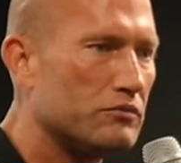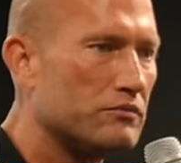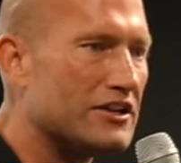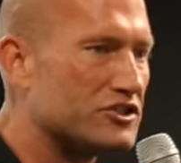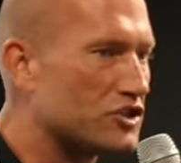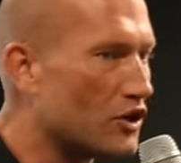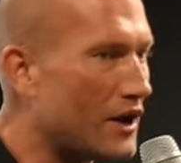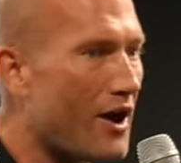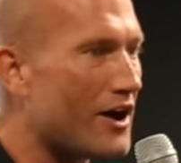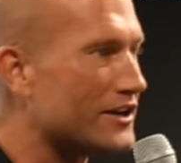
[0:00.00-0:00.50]

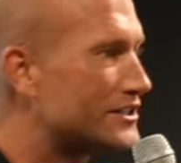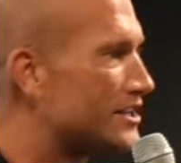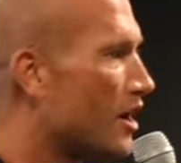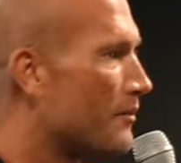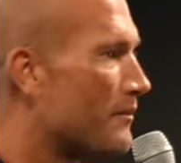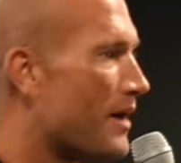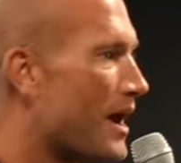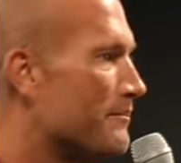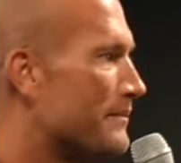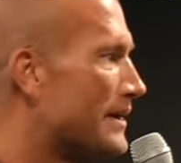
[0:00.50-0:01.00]
And so now I
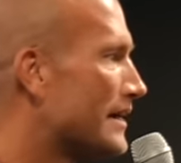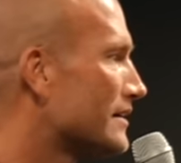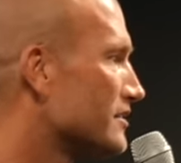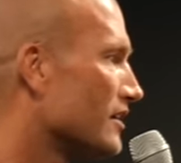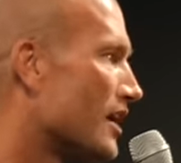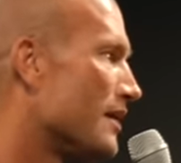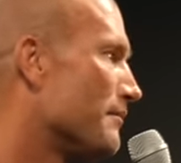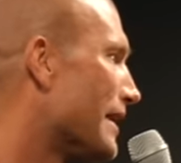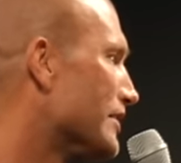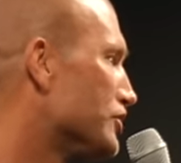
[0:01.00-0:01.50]
tell my
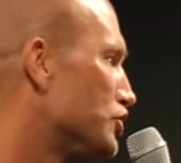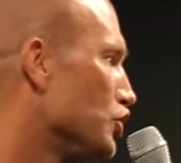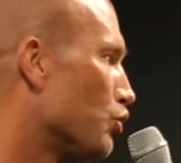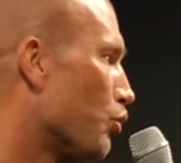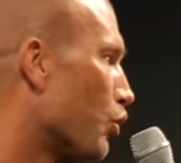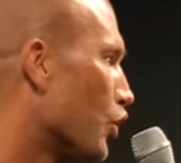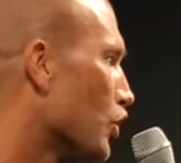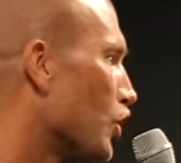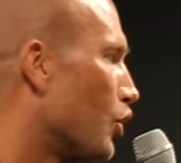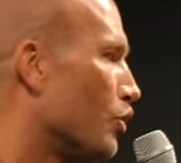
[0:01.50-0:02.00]
amygdala, I'm like, dude,
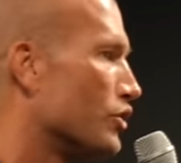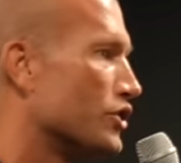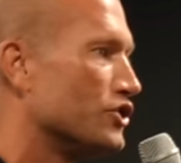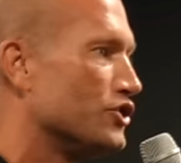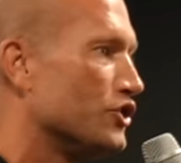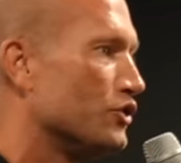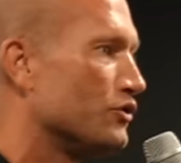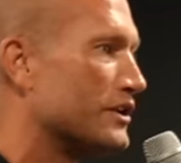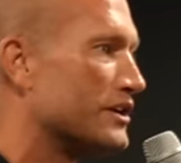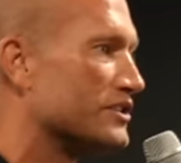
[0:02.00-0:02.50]
we're going to
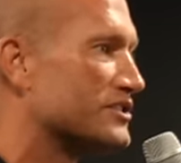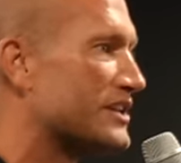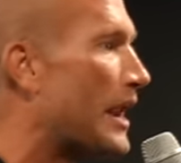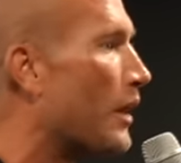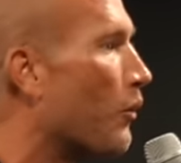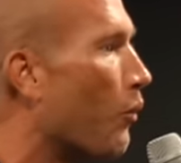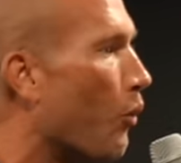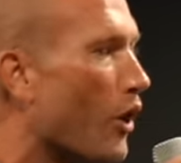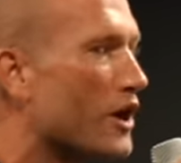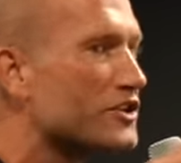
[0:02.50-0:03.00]
do this.
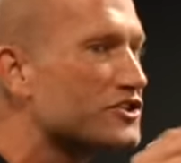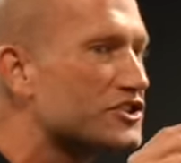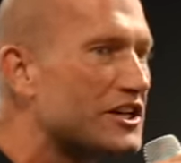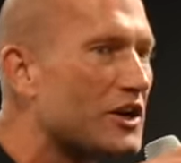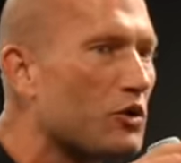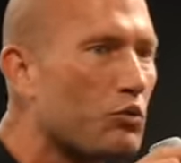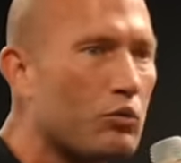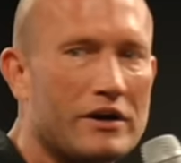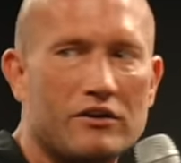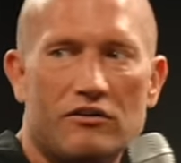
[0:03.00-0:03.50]
And once
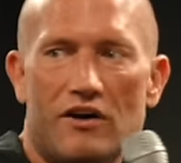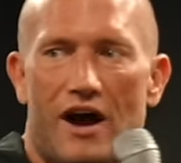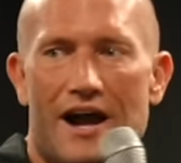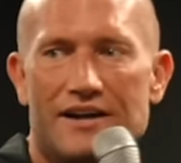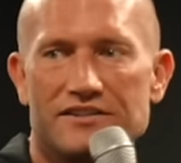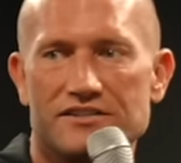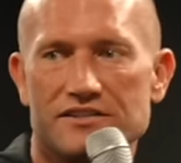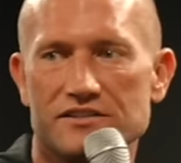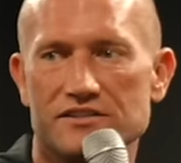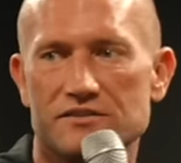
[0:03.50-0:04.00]
it
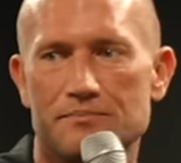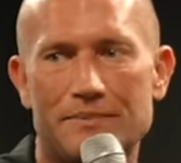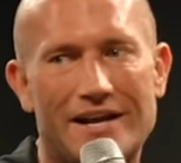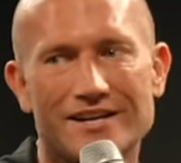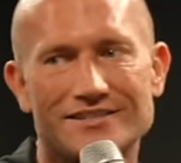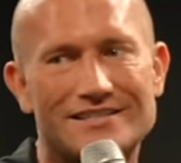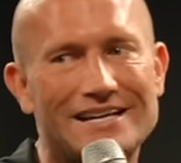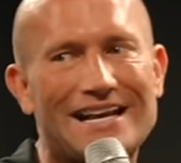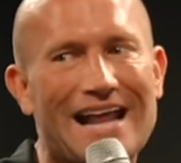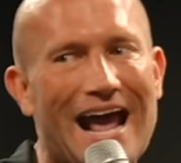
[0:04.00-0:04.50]
realizes,
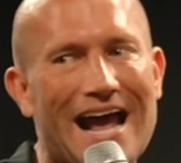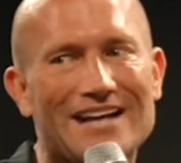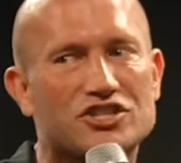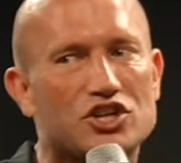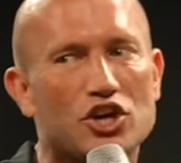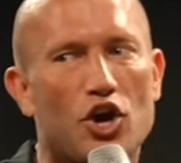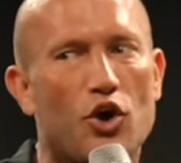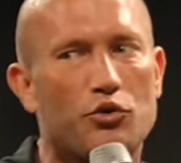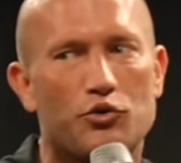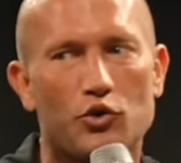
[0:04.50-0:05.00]
because it has
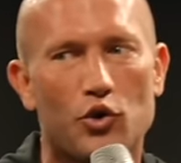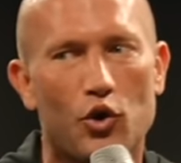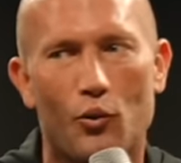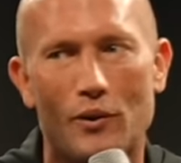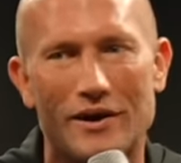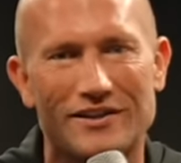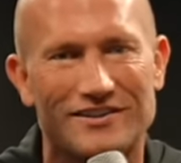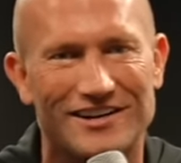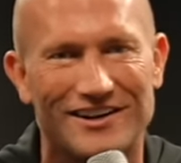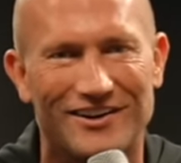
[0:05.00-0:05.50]
to go through it
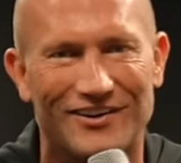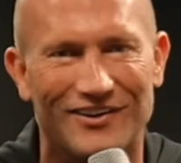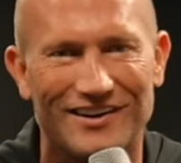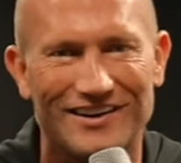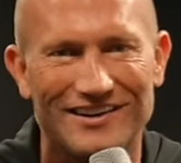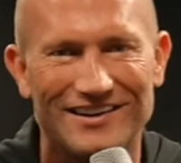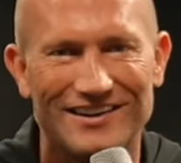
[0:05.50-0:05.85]
with you,